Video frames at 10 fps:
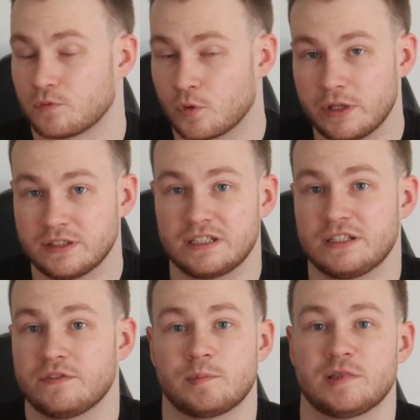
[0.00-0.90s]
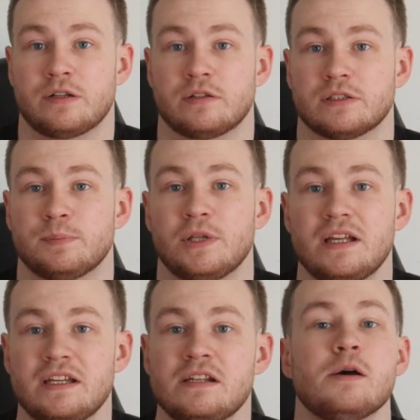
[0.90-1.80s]
royalties from the songs
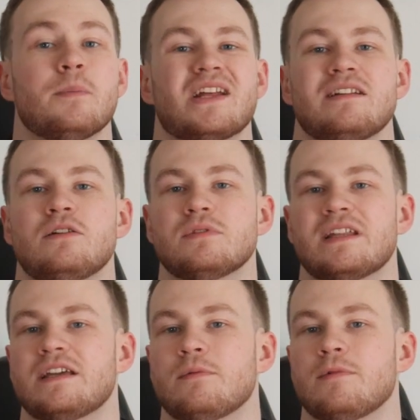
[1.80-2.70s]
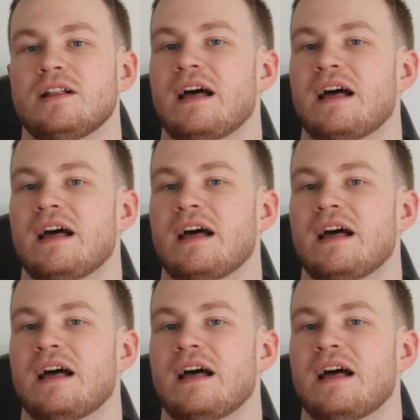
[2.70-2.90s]
played, but I don't think it will.